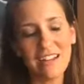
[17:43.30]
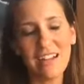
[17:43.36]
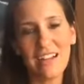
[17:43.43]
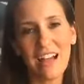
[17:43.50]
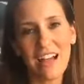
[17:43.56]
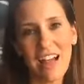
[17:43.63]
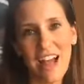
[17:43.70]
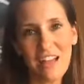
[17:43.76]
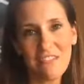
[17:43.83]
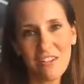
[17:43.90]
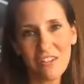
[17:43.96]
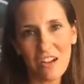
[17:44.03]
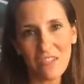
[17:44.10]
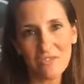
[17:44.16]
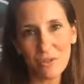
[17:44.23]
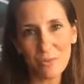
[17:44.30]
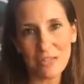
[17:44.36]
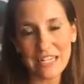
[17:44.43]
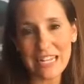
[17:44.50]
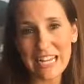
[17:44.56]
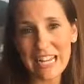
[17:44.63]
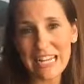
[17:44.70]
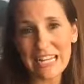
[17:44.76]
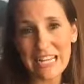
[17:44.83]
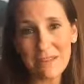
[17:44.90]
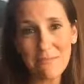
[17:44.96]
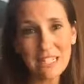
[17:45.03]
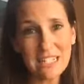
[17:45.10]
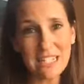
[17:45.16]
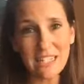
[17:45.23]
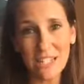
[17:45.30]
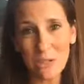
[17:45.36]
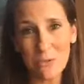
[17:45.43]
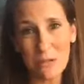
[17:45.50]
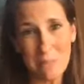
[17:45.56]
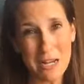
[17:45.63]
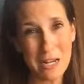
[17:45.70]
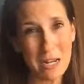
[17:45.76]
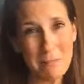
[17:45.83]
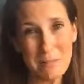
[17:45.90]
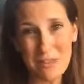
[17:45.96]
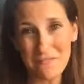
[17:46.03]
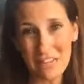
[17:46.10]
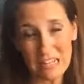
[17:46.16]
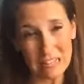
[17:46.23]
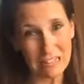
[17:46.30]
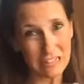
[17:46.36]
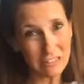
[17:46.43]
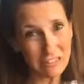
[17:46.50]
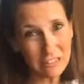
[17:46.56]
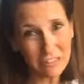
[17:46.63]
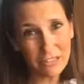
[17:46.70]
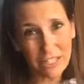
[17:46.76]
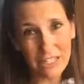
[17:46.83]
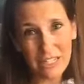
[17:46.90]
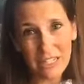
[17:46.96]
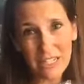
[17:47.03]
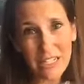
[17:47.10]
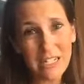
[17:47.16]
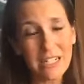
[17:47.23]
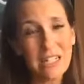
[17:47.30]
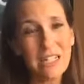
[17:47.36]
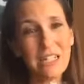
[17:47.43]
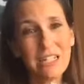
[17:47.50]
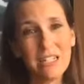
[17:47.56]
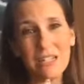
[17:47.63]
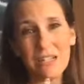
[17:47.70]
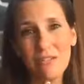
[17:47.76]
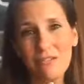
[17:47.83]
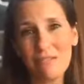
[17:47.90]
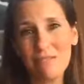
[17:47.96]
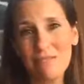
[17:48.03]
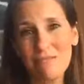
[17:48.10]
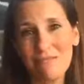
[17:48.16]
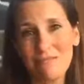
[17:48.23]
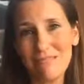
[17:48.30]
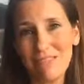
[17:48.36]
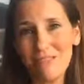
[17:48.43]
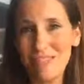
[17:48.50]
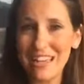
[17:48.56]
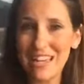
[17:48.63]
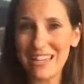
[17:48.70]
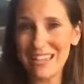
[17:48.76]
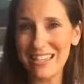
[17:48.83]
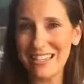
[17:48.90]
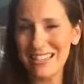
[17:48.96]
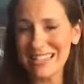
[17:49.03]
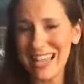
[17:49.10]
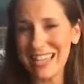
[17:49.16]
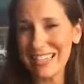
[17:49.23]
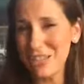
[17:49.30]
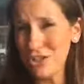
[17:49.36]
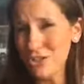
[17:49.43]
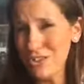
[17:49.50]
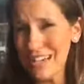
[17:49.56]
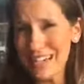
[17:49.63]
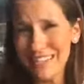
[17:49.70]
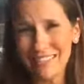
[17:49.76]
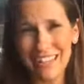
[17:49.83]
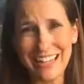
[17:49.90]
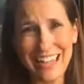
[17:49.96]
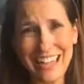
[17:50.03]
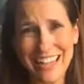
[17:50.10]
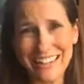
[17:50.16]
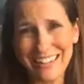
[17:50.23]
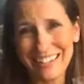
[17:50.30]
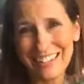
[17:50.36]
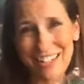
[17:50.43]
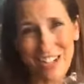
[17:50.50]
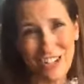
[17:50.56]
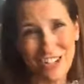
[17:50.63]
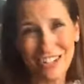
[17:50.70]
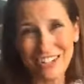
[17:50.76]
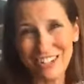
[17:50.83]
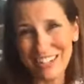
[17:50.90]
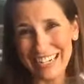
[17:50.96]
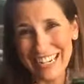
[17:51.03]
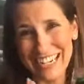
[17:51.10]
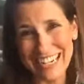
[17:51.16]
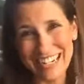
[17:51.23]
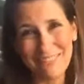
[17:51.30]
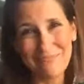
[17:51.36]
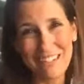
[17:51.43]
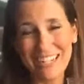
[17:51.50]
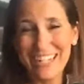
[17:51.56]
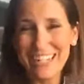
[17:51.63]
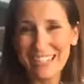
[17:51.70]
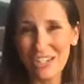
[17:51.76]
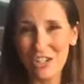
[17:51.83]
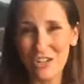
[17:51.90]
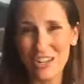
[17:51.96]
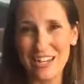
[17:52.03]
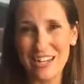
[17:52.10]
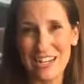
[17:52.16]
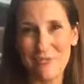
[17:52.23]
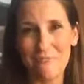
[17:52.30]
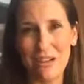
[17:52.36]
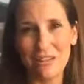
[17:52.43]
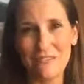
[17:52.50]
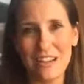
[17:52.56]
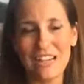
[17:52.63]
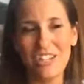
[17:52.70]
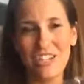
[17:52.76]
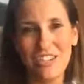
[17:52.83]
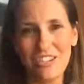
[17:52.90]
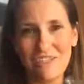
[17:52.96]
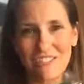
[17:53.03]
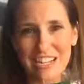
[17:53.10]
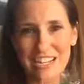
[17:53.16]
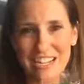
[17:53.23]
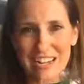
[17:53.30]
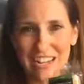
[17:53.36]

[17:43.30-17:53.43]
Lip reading: I felt comfortable eating it. Nima Sensor would pick up even a little gluten in it, so you can get these as a treat. Again, it's sugary, but as a treat in moderation, you can